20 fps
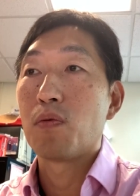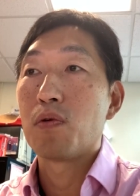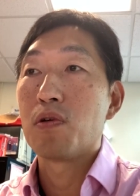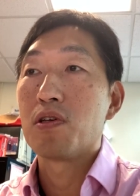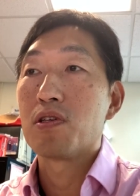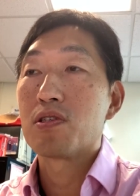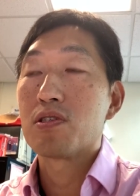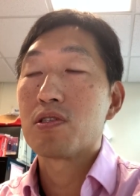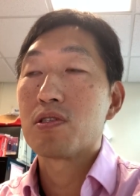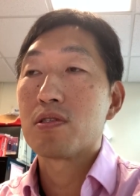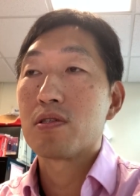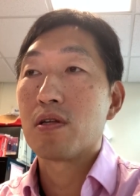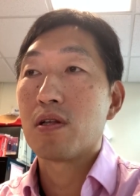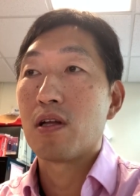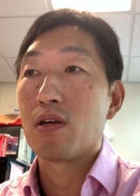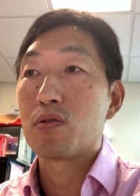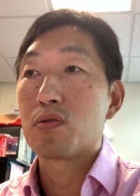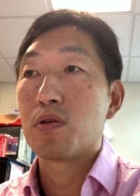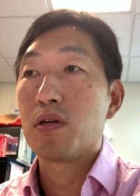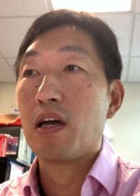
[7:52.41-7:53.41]
with
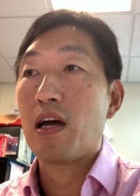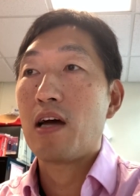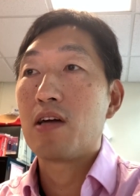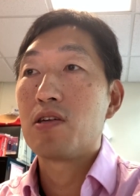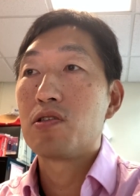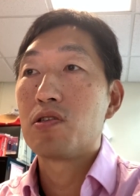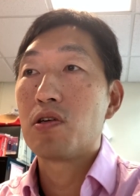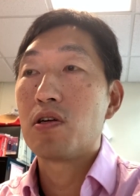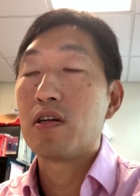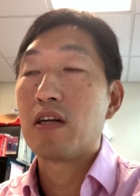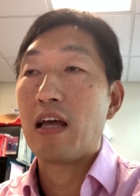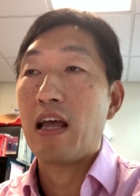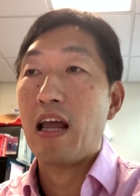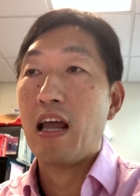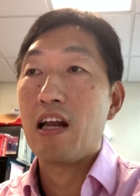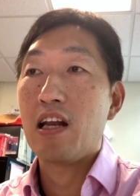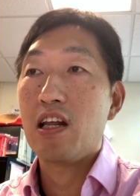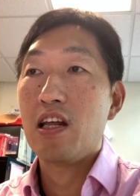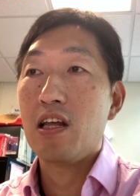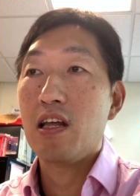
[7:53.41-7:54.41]
the
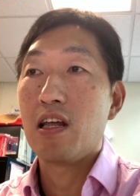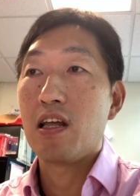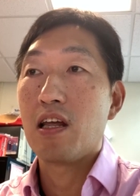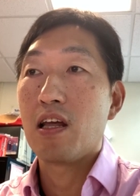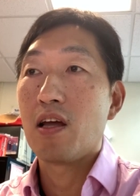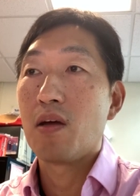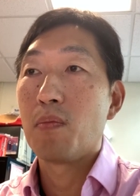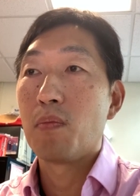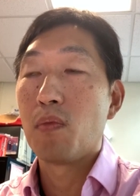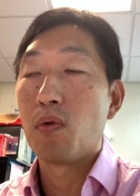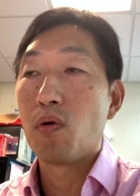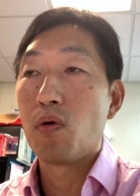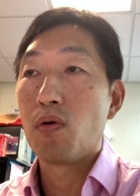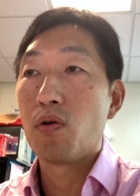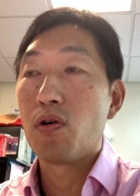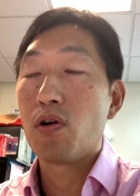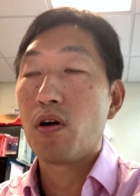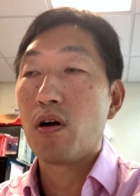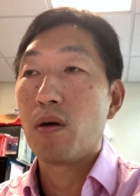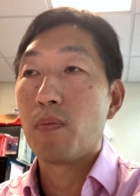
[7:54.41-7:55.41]
380
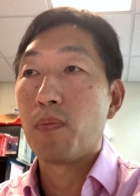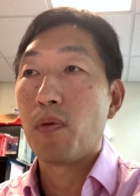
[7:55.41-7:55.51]
more